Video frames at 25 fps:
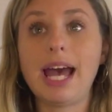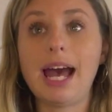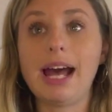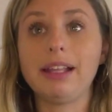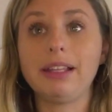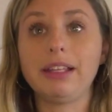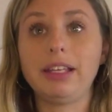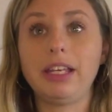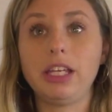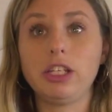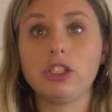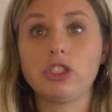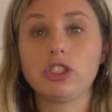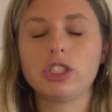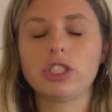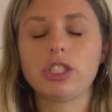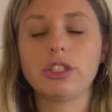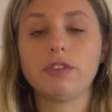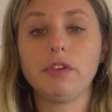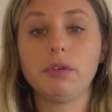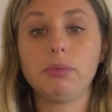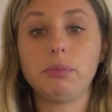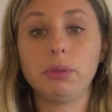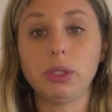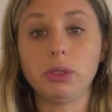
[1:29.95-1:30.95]
allegations
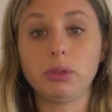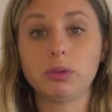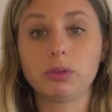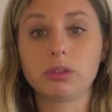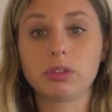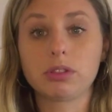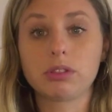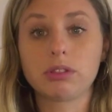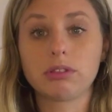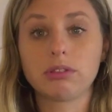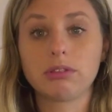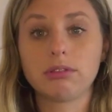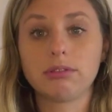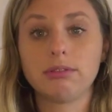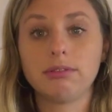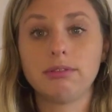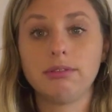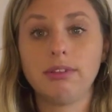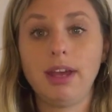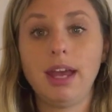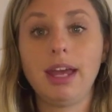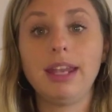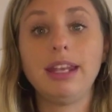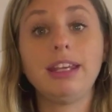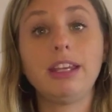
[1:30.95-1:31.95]
of abuse.
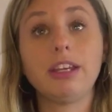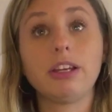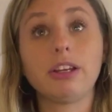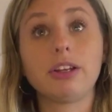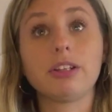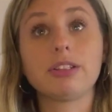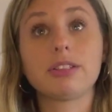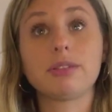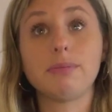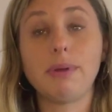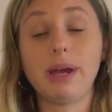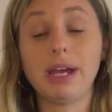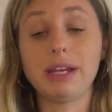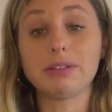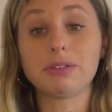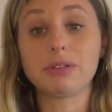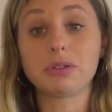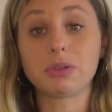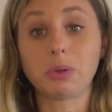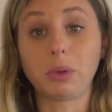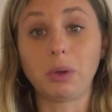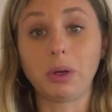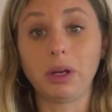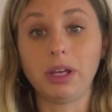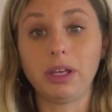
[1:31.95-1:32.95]
And here is my
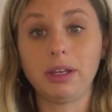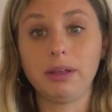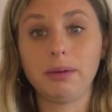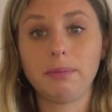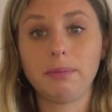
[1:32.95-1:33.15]
story.